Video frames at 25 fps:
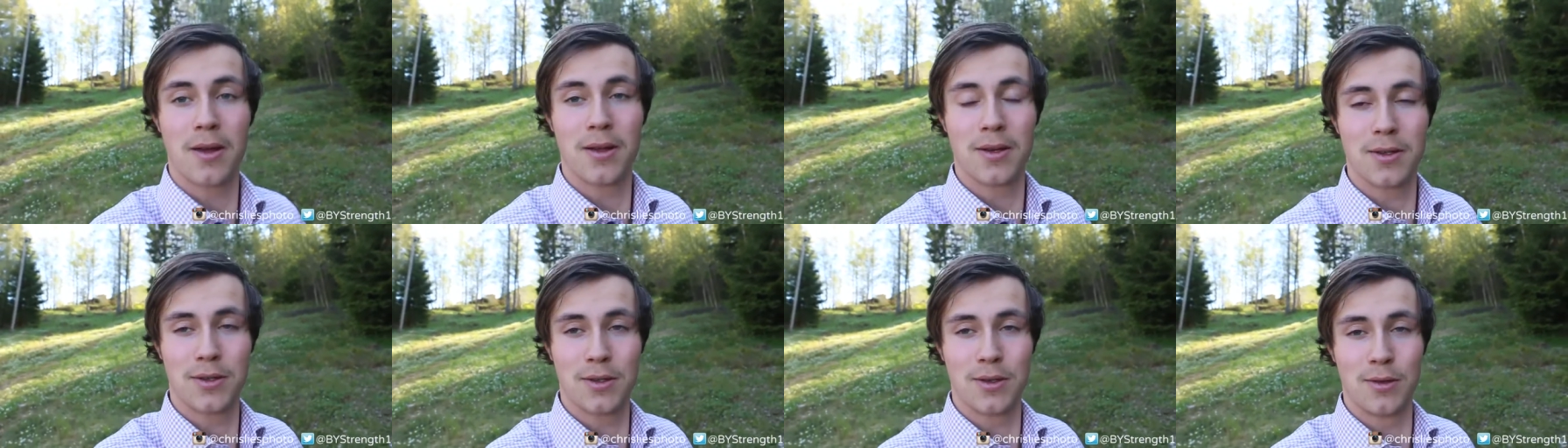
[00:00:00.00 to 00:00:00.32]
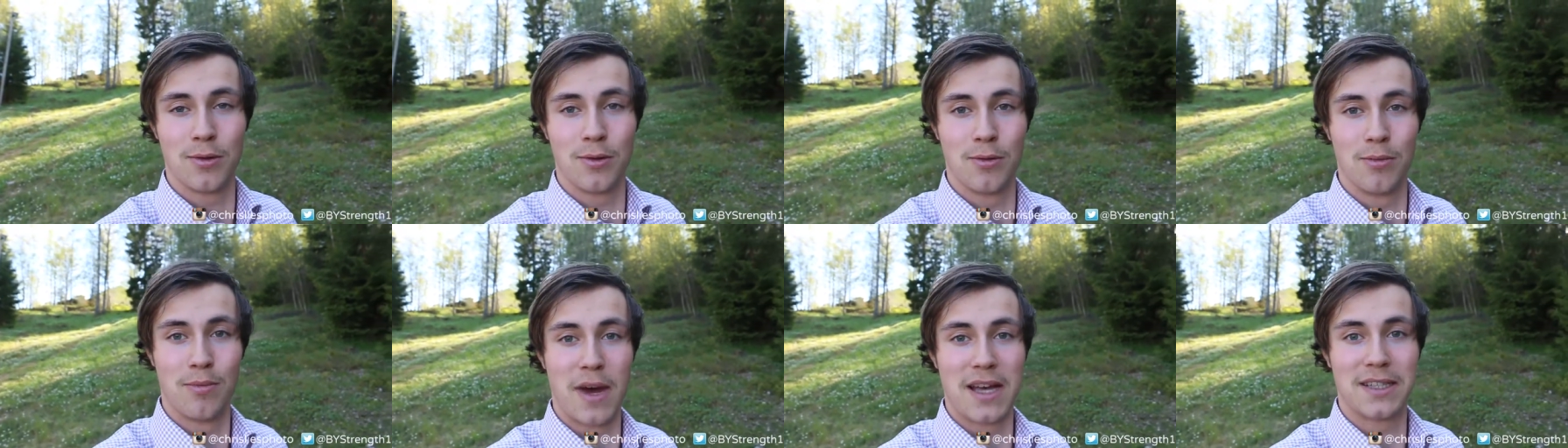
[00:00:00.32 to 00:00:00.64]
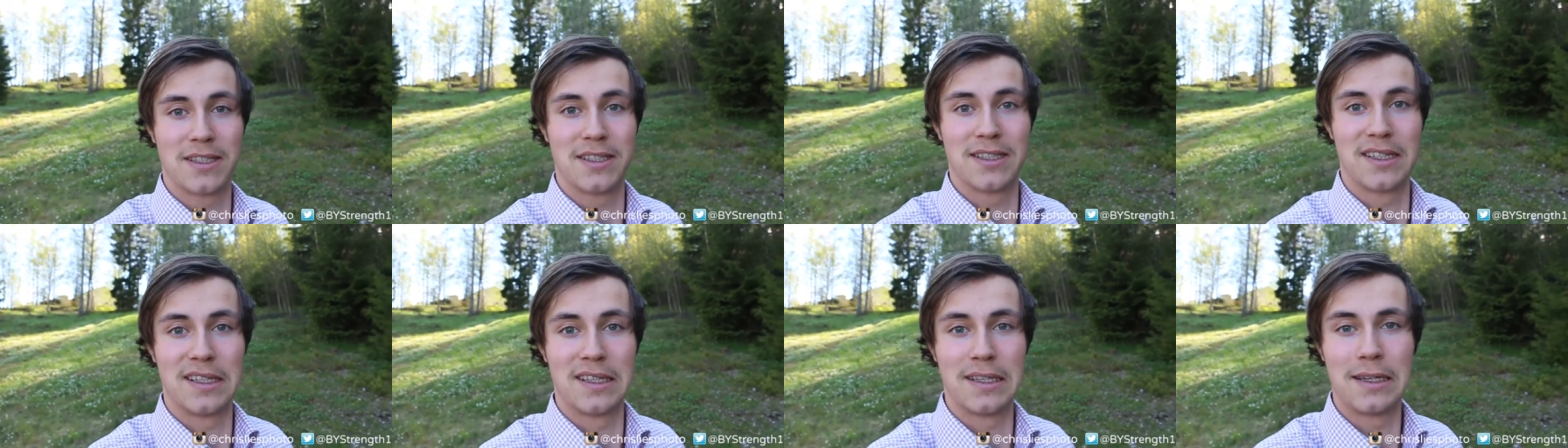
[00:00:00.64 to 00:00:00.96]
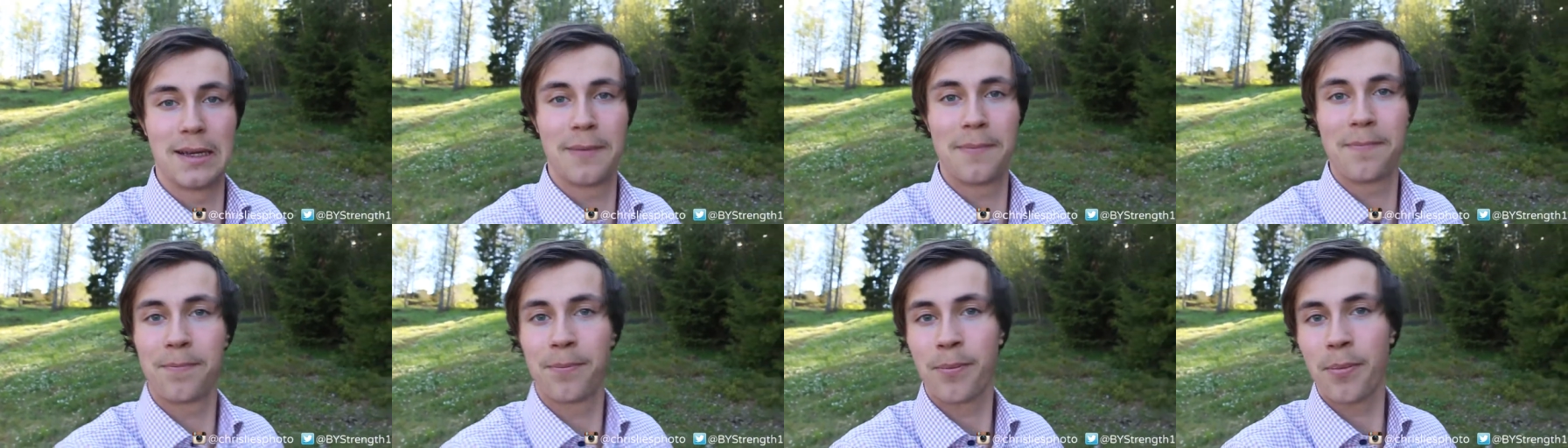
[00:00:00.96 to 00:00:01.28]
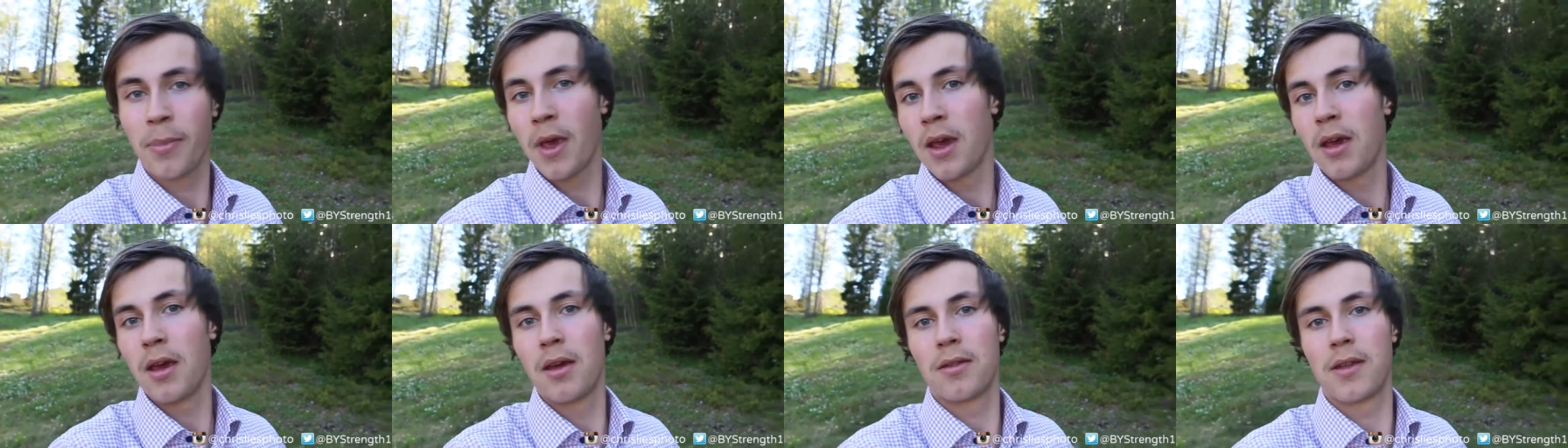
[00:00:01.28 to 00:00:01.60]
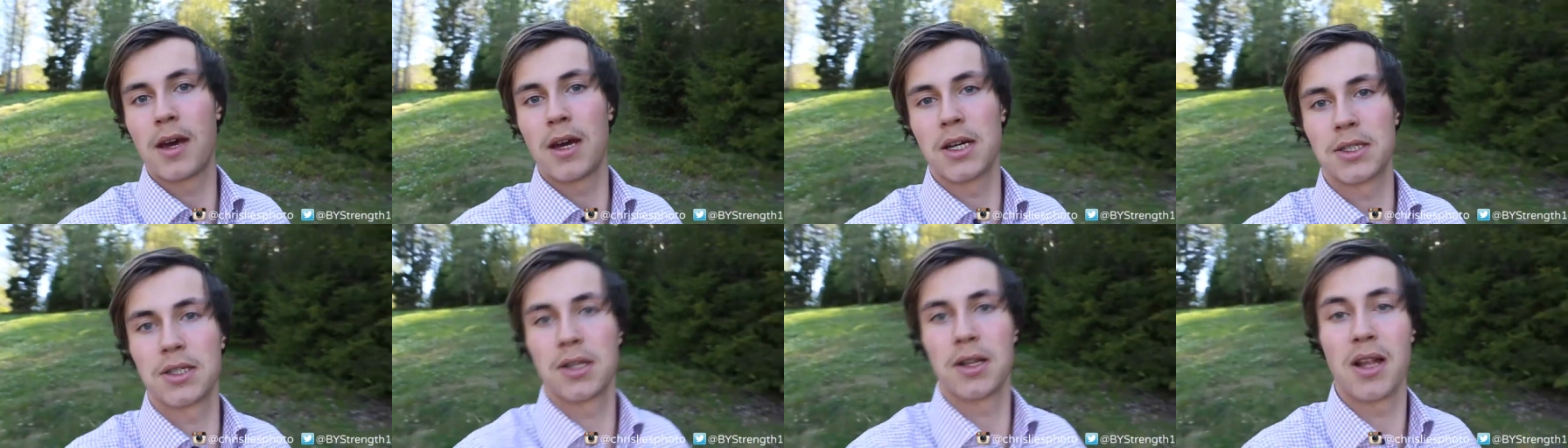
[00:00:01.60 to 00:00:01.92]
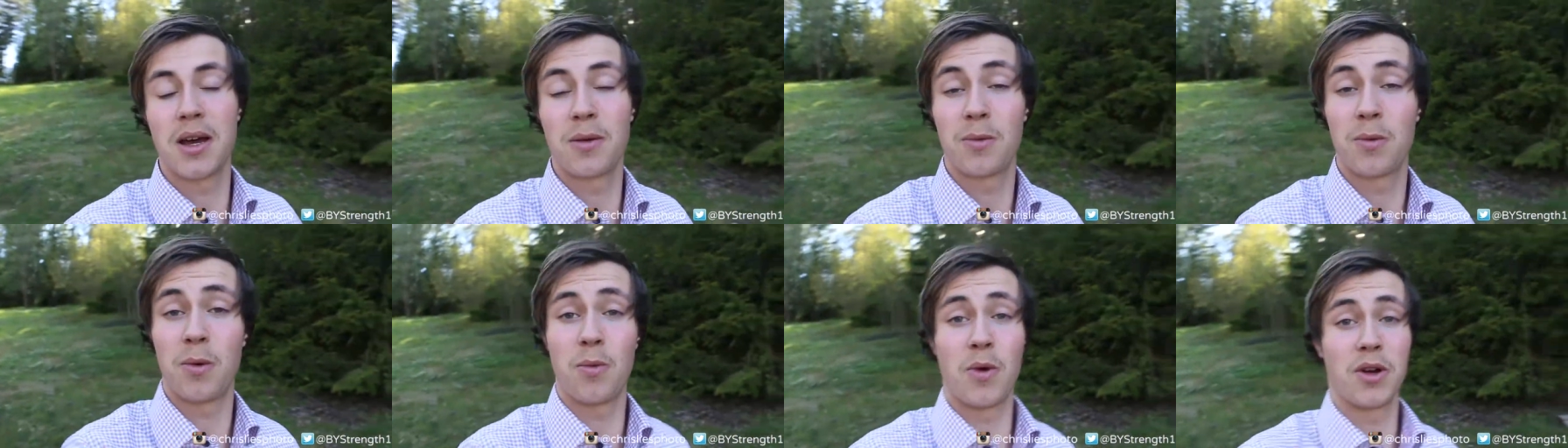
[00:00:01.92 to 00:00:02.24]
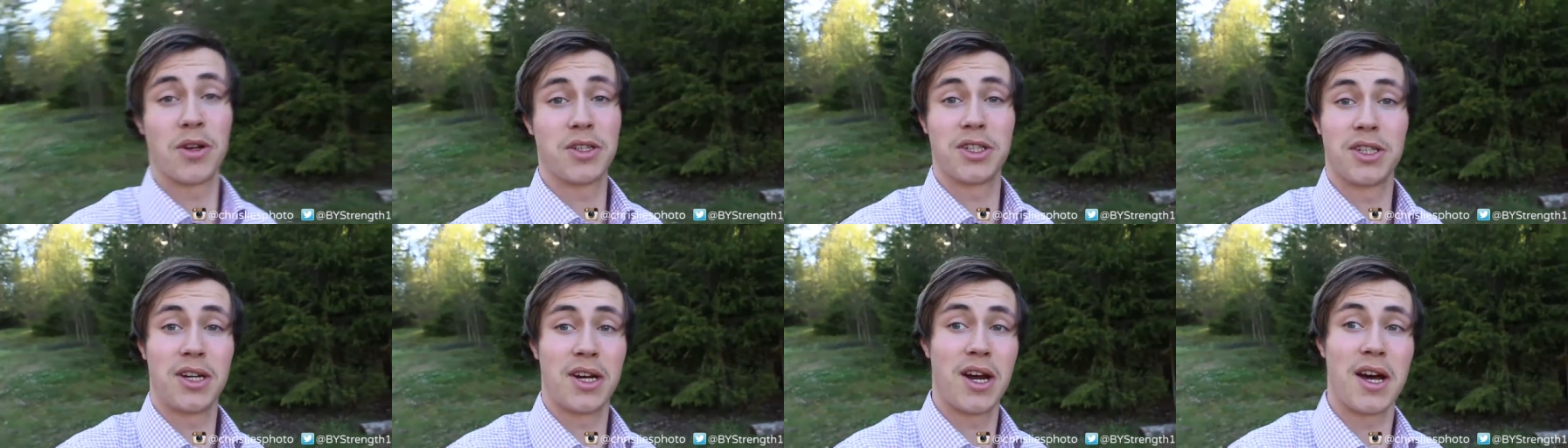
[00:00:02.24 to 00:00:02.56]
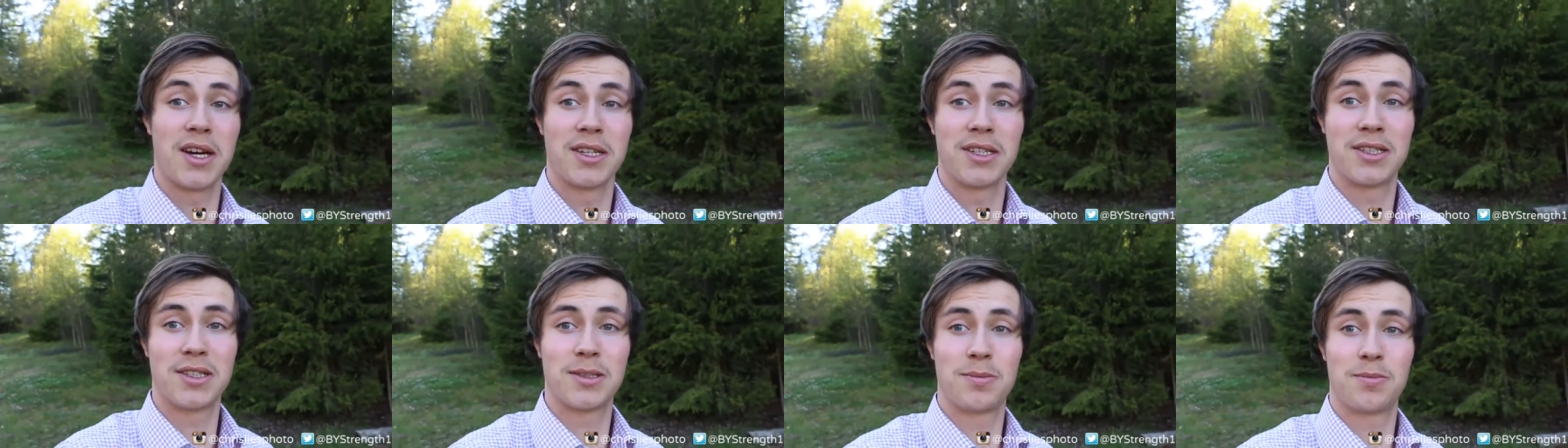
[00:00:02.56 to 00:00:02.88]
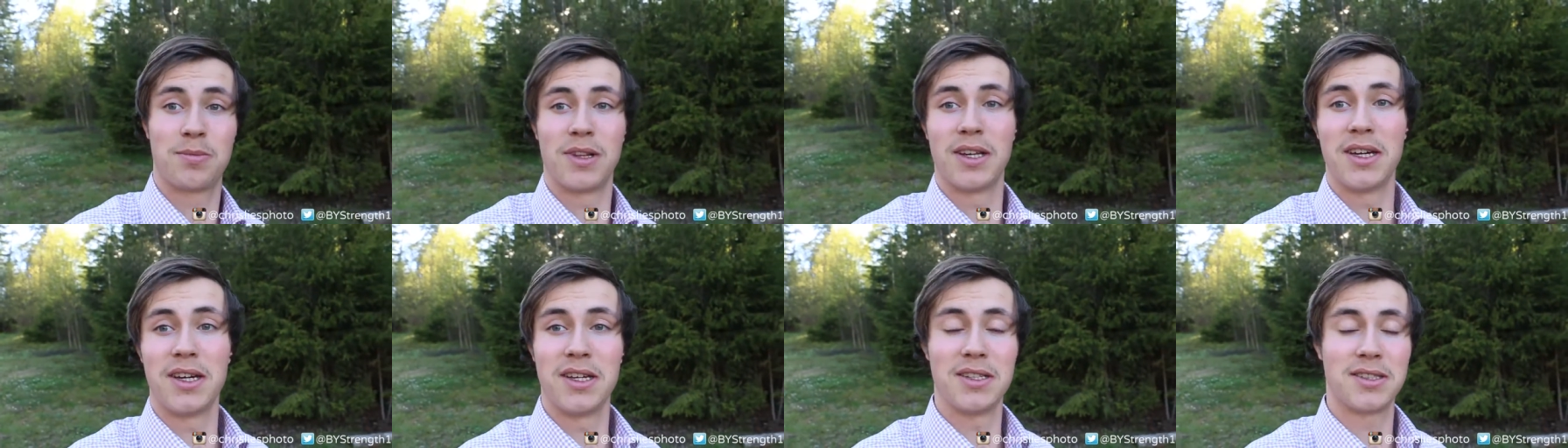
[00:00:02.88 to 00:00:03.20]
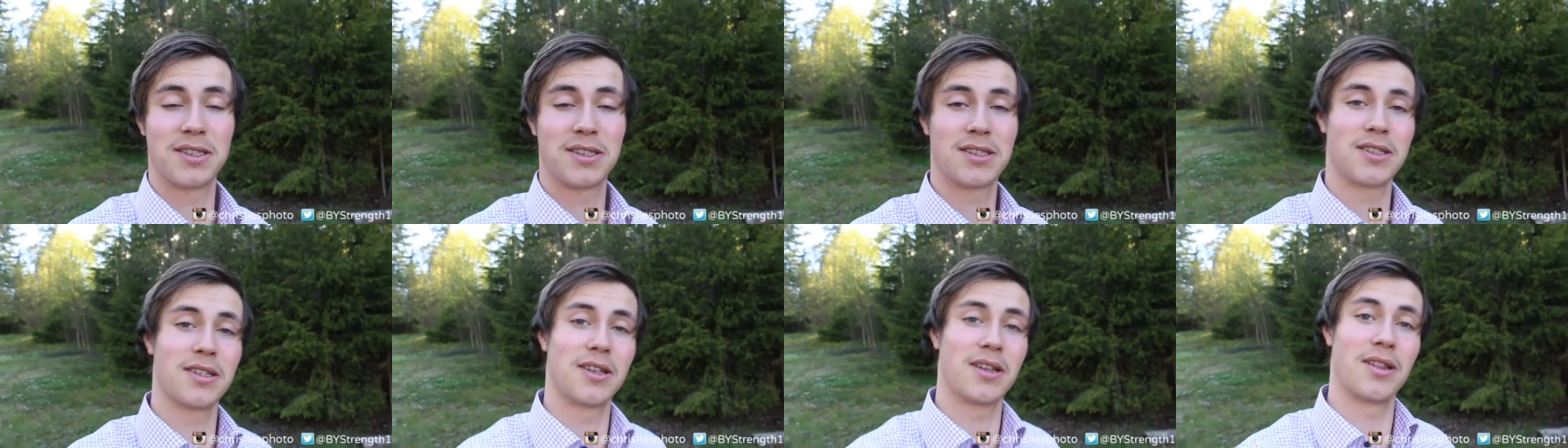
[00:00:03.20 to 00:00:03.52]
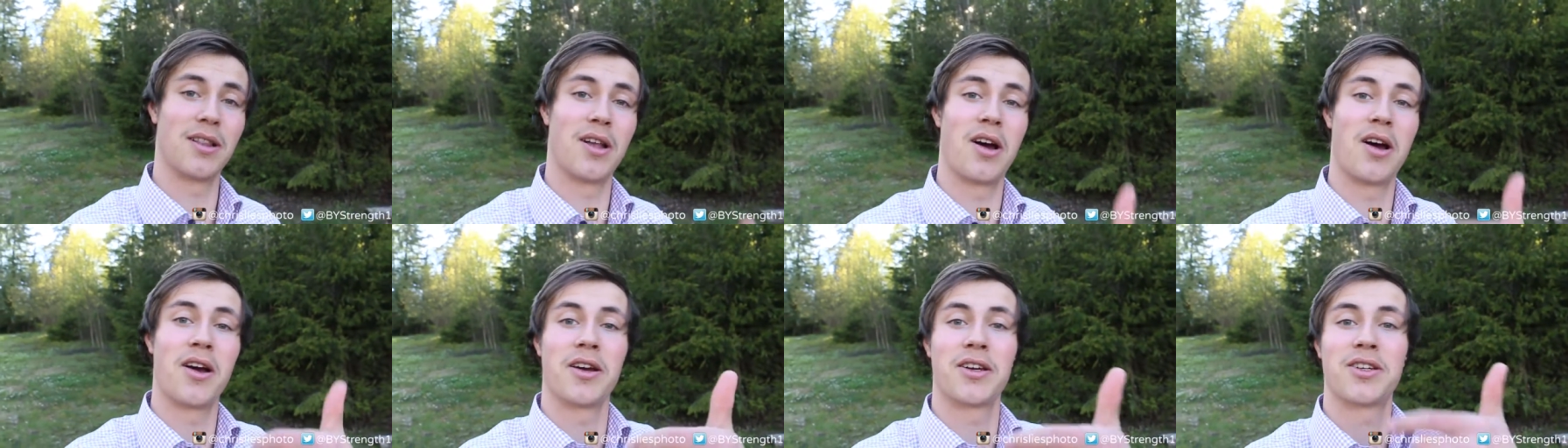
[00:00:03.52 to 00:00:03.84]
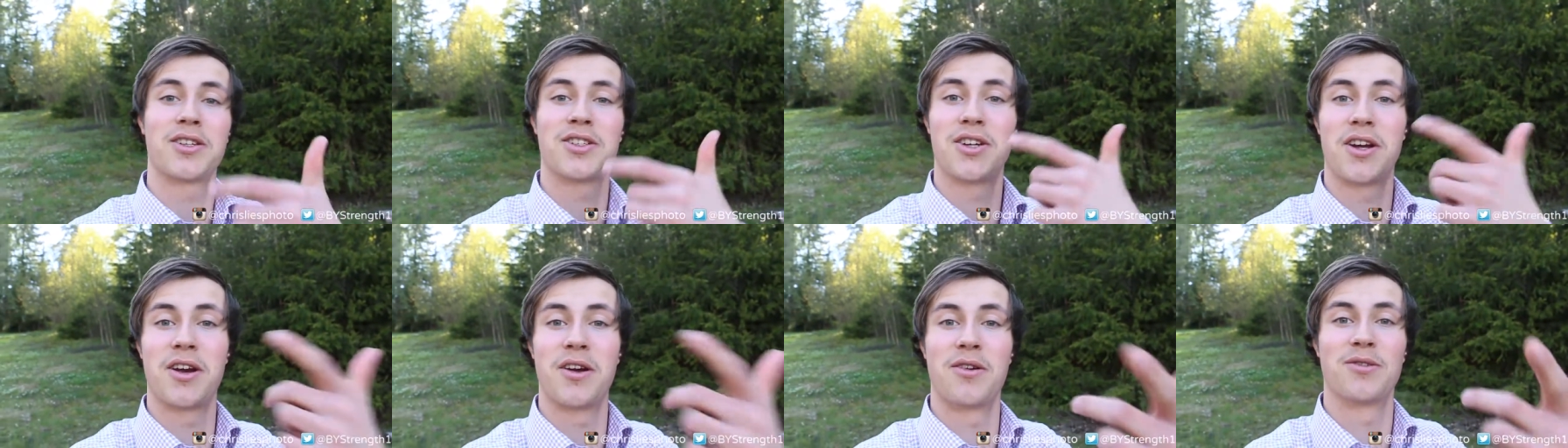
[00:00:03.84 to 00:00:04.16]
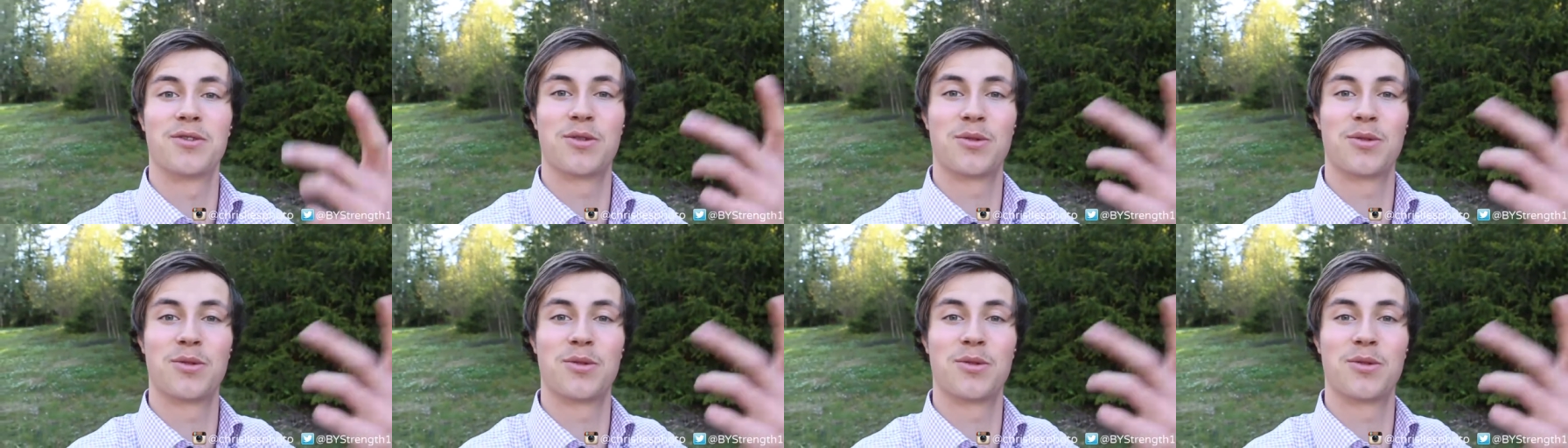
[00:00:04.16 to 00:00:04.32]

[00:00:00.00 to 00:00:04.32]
too messy. Thanks a lot for watching, guys. Please like, share, and